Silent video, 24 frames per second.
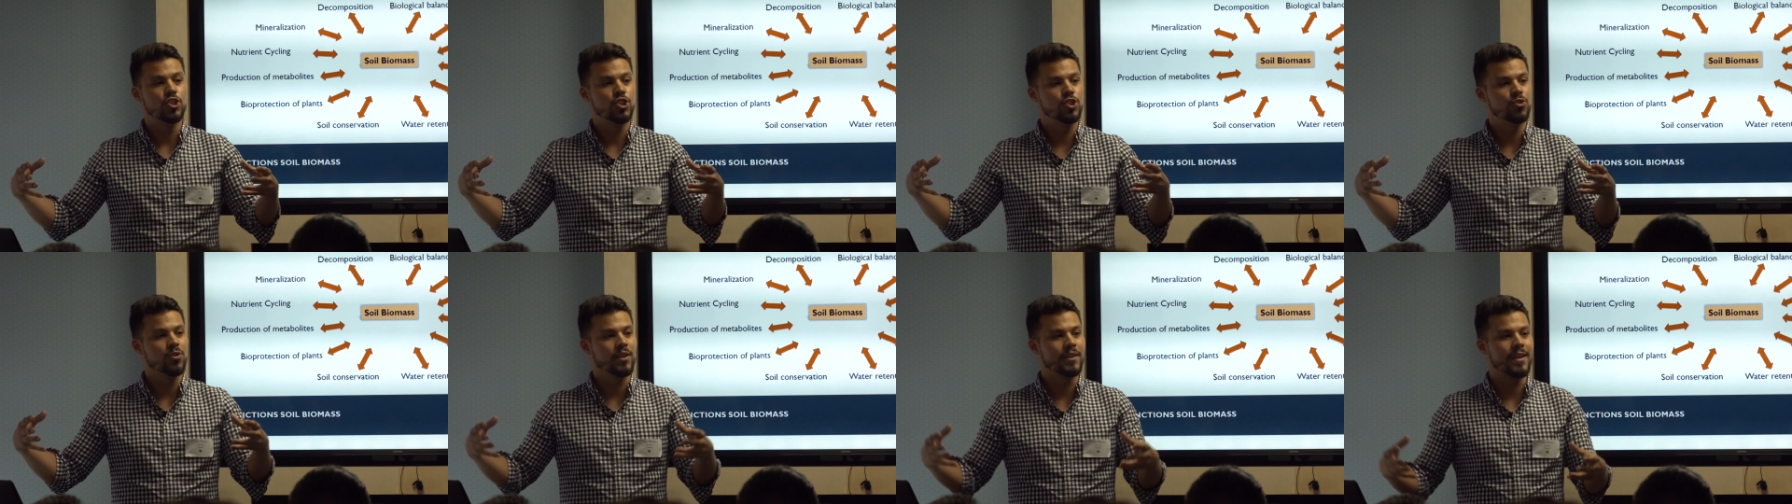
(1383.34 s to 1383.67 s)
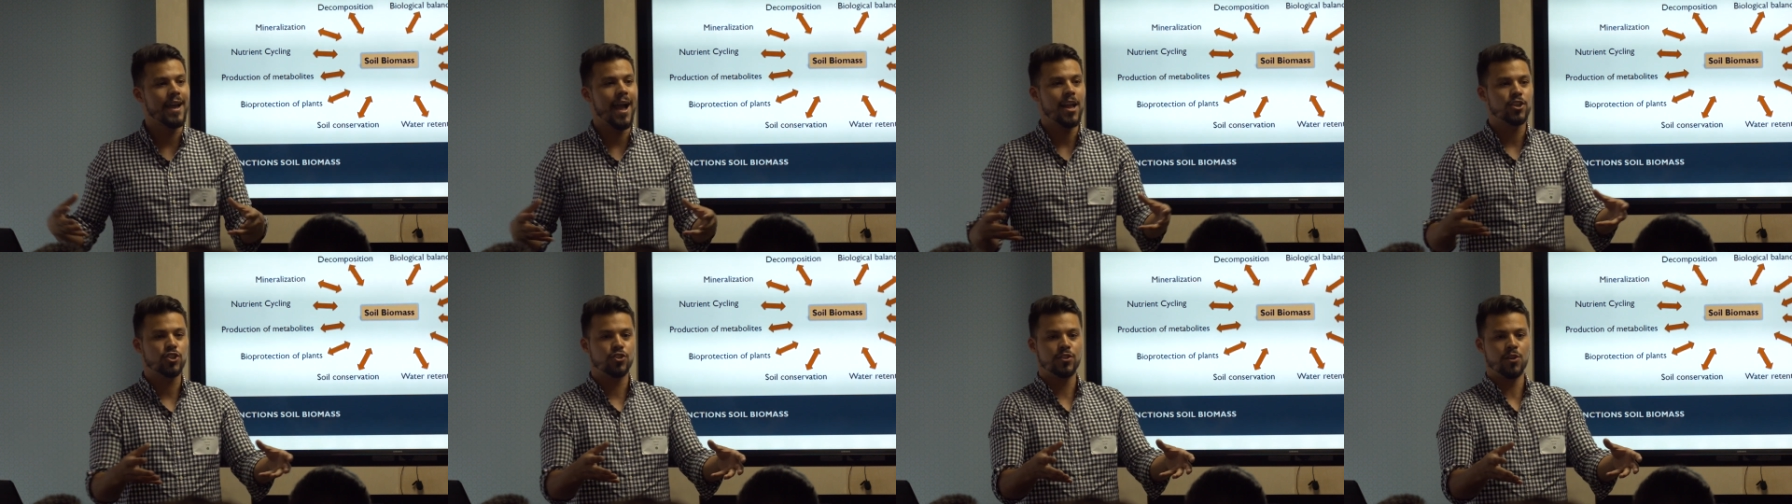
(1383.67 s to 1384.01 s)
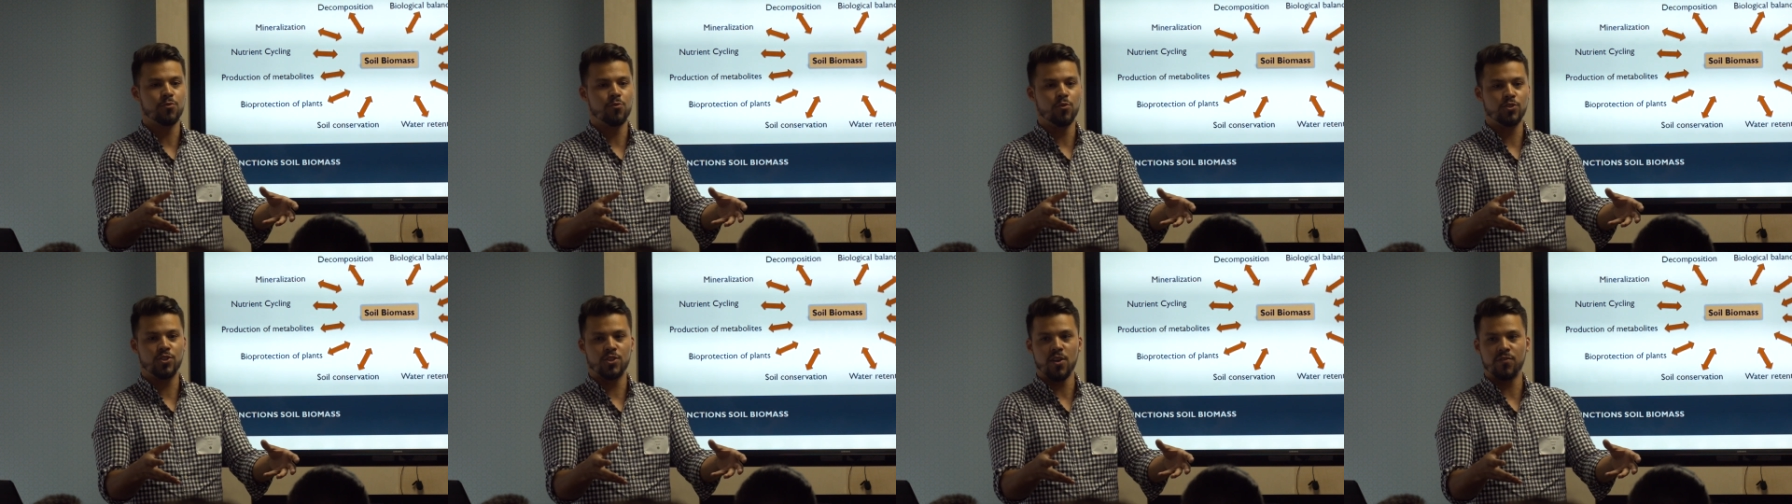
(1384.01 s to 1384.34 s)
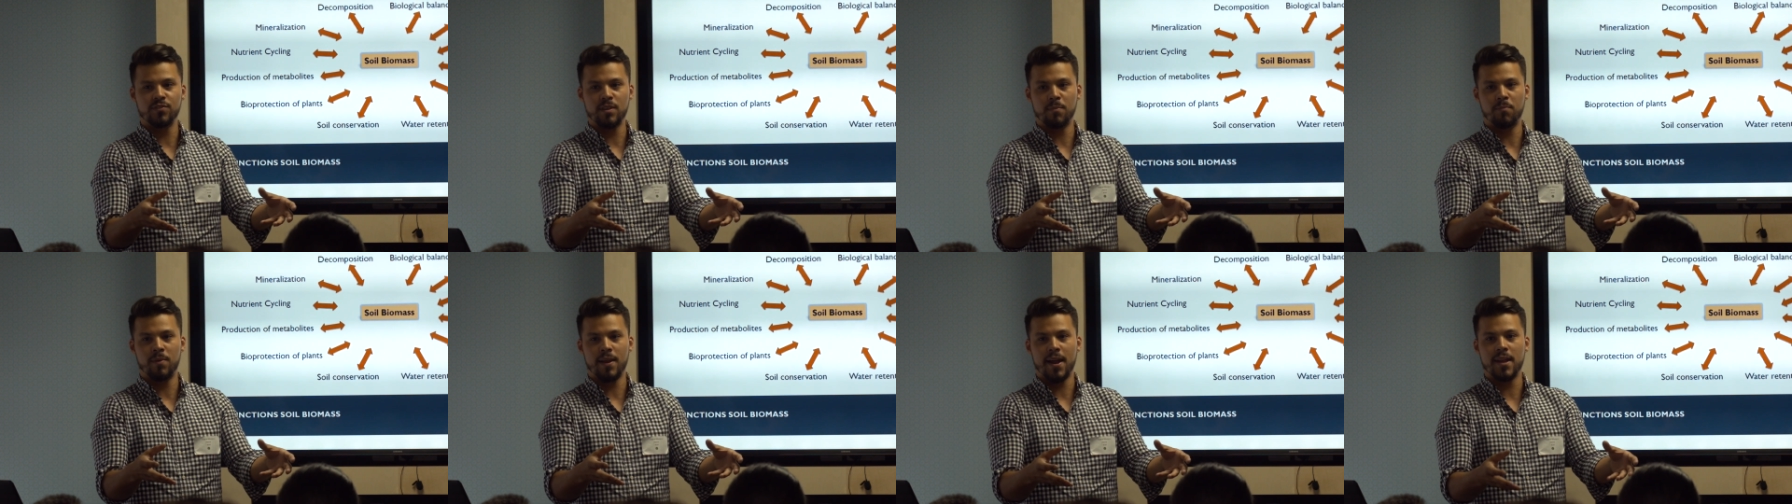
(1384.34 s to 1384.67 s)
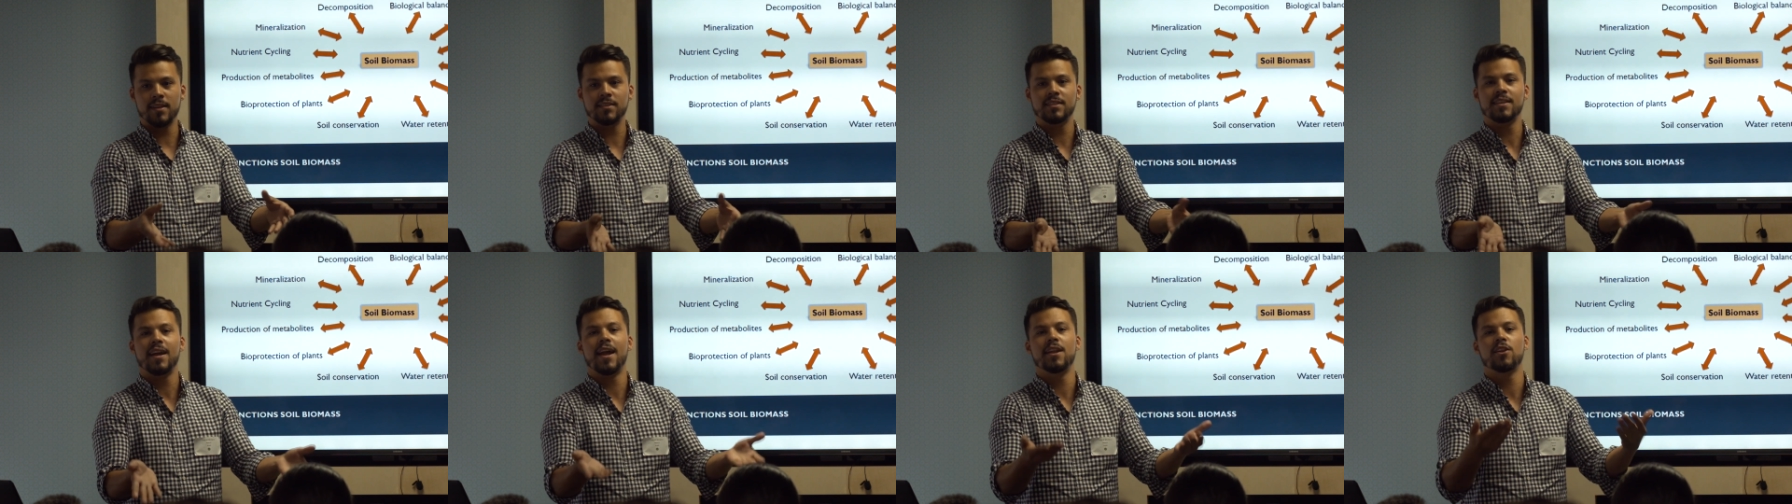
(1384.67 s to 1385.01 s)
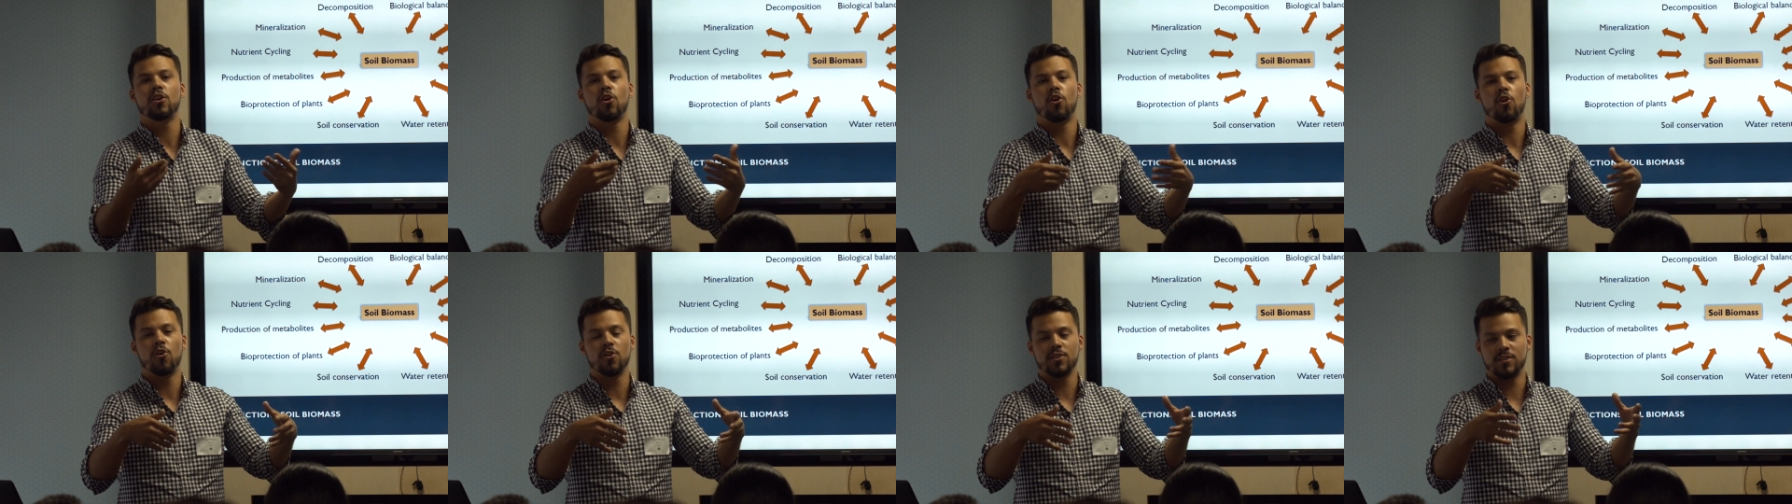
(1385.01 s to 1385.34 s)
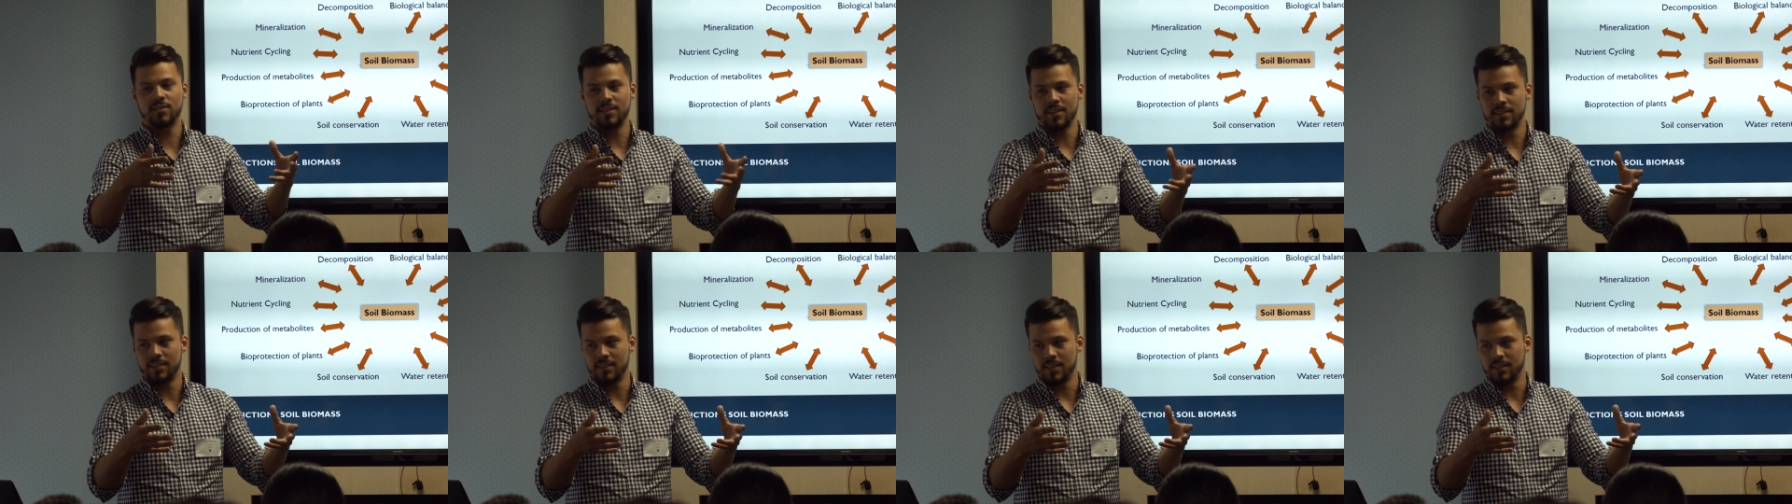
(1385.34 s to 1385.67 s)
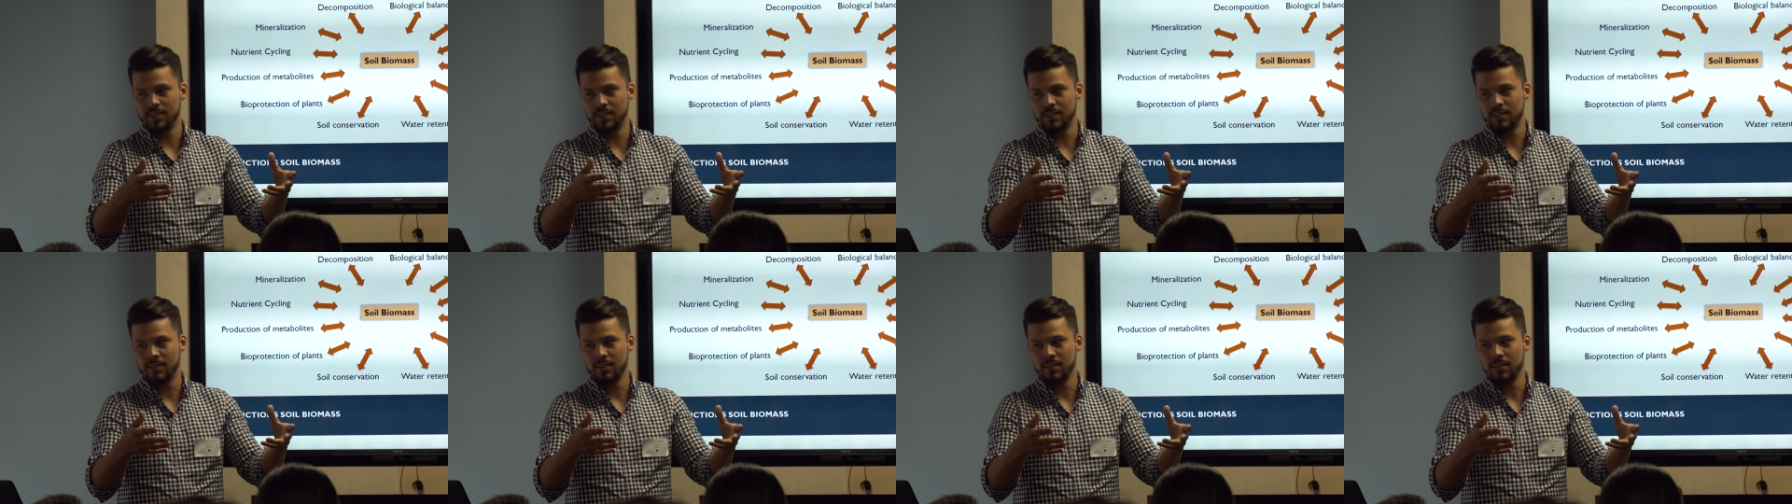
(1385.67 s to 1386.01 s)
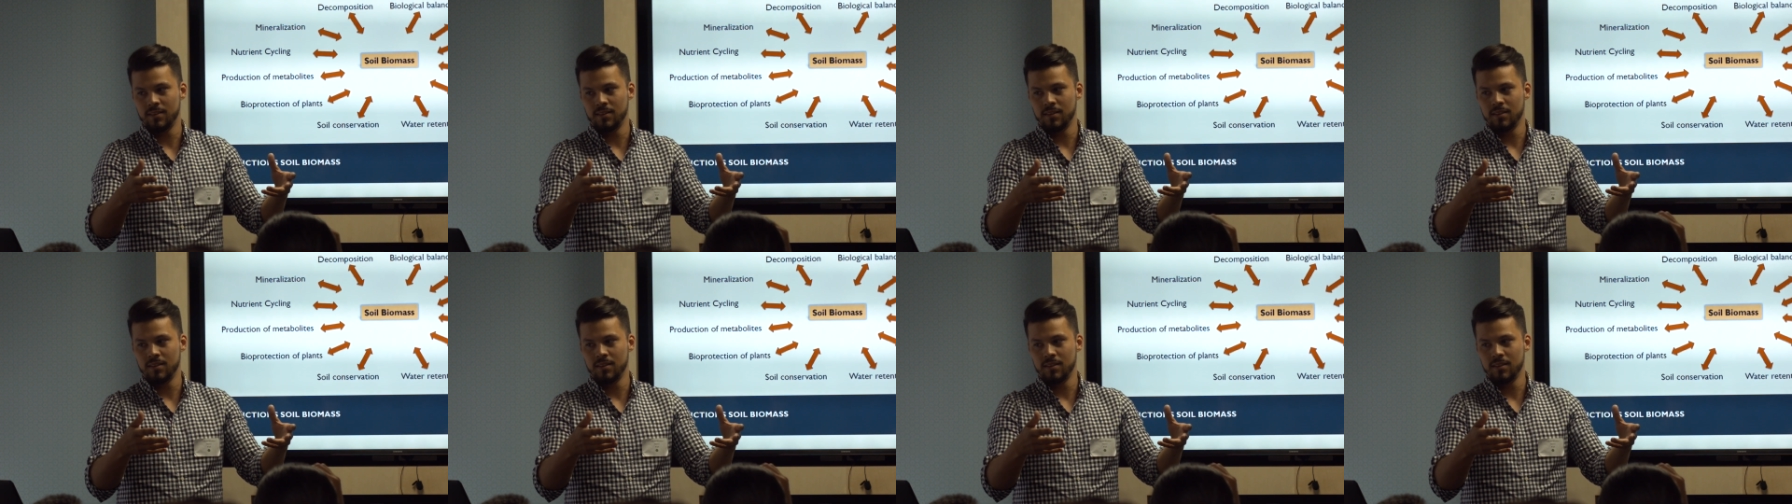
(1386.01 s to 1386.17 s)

to get to the roots of the plants and cause disease.